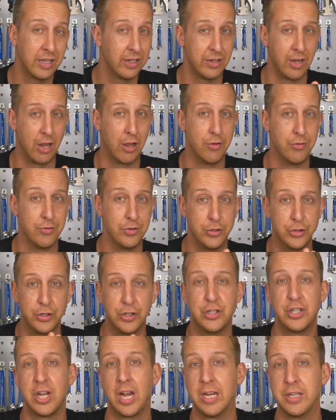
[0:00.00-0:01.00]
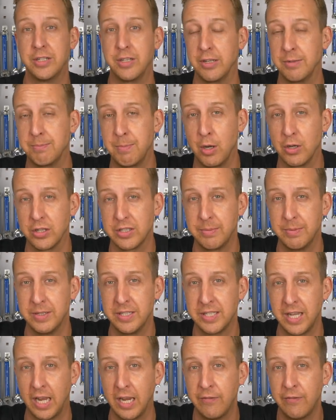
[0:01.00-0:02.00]
no, you should change those bars to be
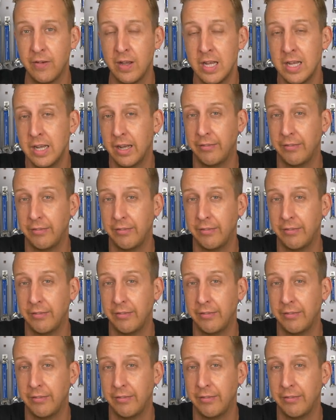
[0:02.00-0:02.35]
safe.